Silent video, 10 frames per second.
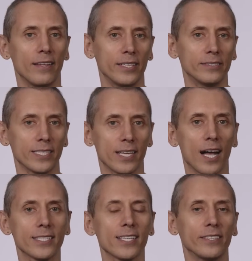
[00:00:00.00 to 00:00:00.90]
their
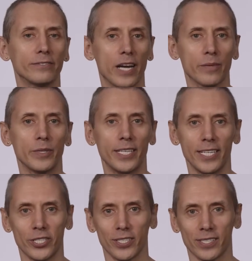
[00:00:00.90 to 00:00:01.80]
results and
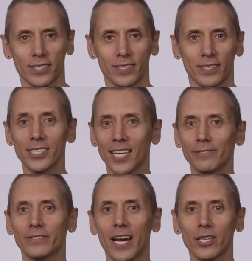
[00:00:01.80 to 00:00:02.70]
recommendations.
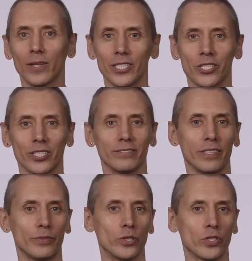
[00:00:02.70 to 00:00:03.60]
Self-regulation
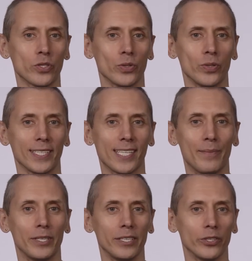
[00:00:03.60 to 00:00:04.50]
refers to
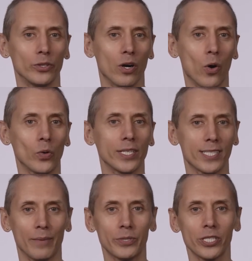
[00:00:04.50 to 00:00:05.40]
examining your own
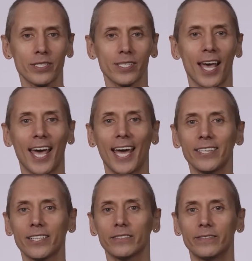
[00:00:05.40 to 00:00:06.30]
assumptions
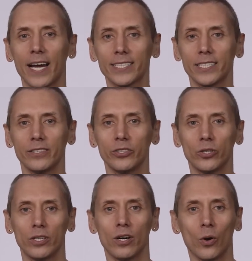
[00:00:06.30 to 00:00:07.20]
and correcting
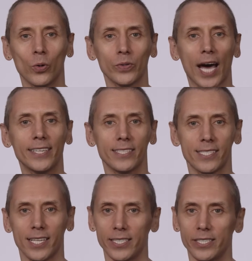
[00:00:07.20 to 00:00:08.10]
your own
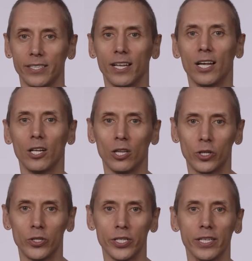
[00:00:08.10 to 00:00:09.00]
understanding,
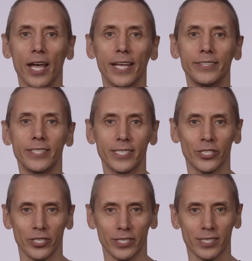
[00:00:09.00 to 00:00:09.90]
learning, and
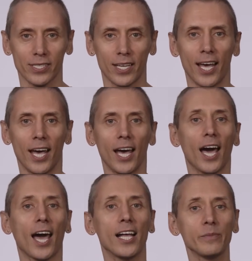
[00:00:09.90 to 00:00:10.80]
decisions.
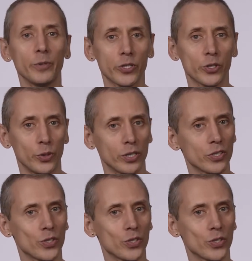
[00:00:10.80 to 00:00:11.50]
Help your students